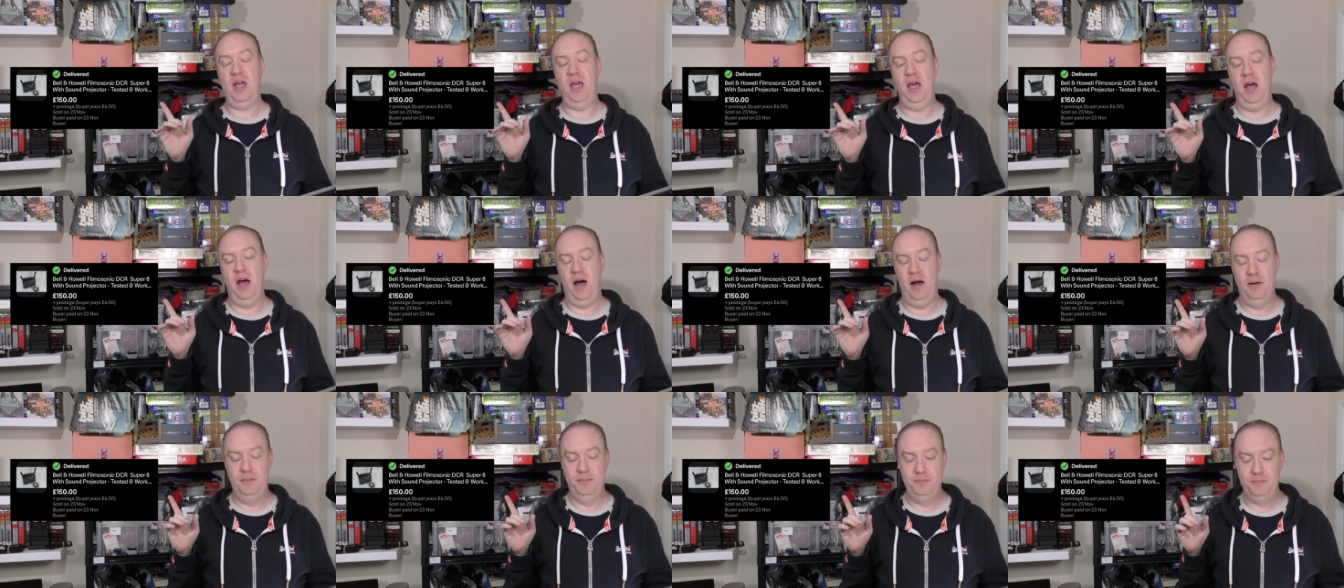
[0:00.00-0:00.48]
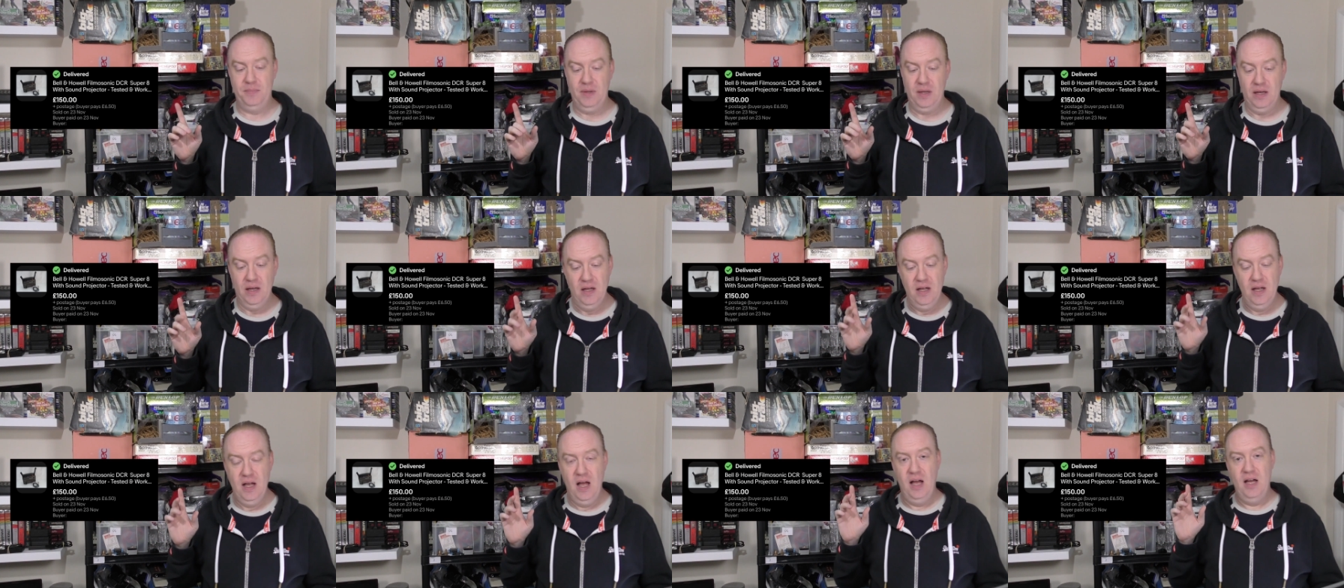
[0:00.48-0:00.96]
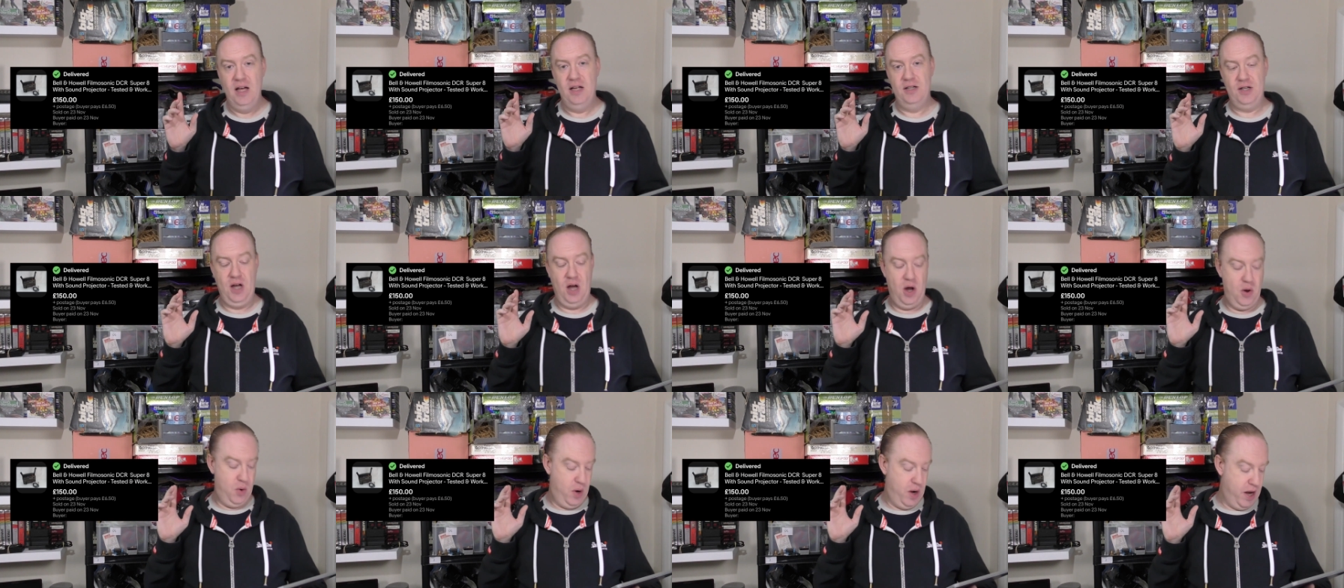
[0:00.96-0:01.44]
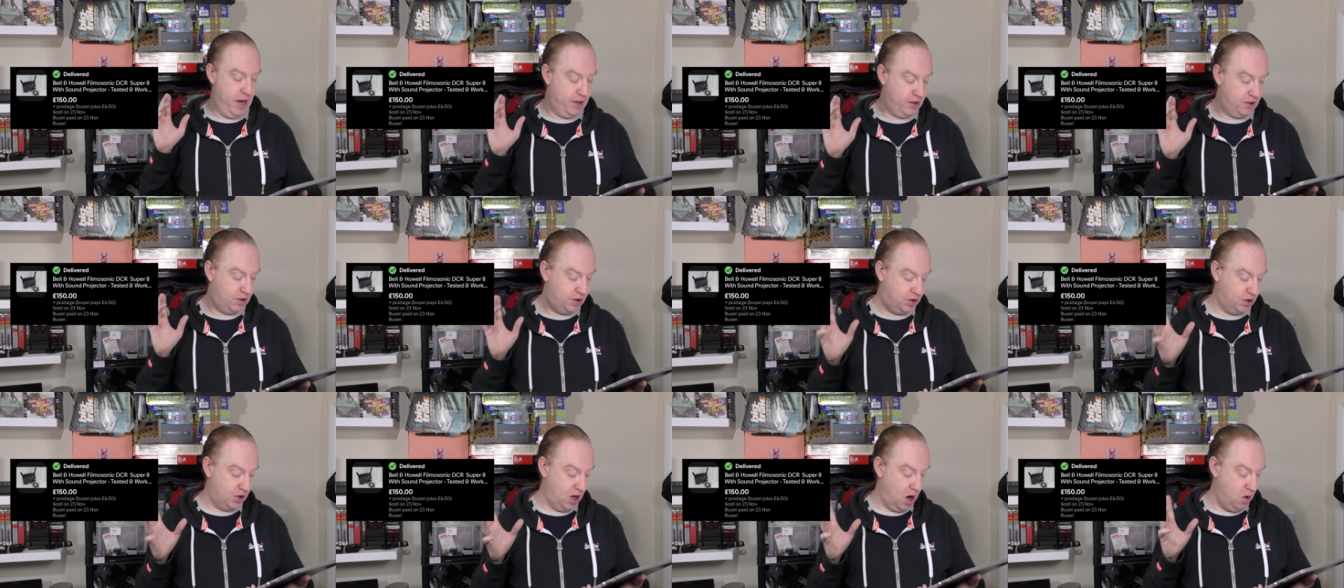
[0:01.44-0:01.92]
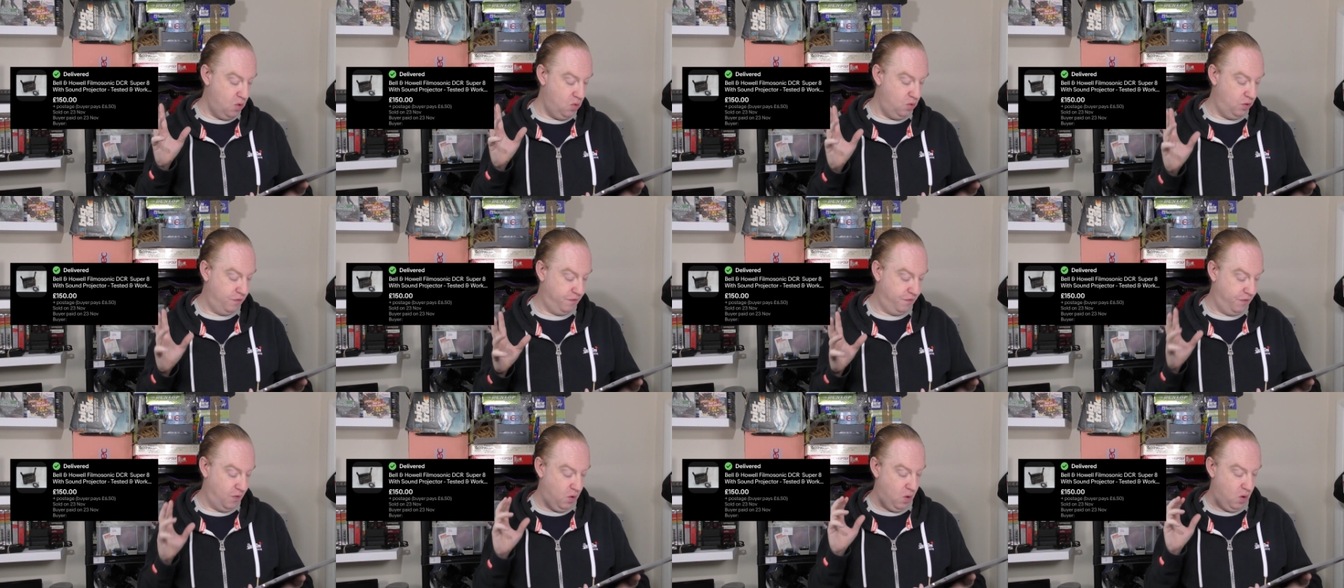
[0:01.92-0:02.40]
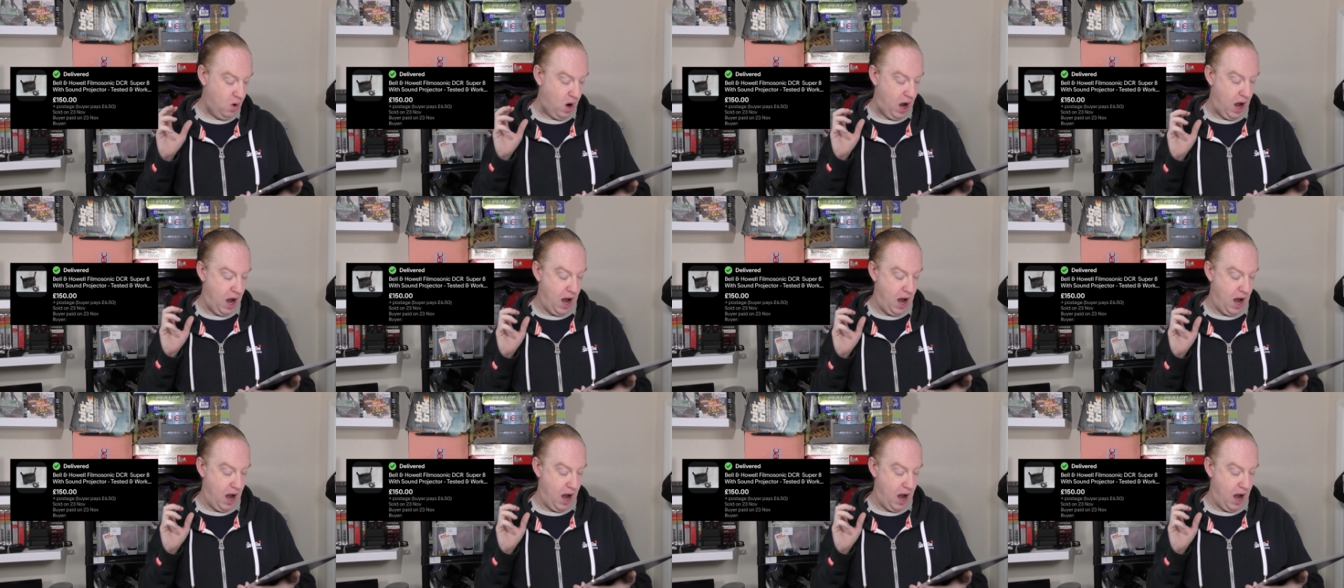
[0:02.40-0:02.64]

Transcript: here. So it's sold for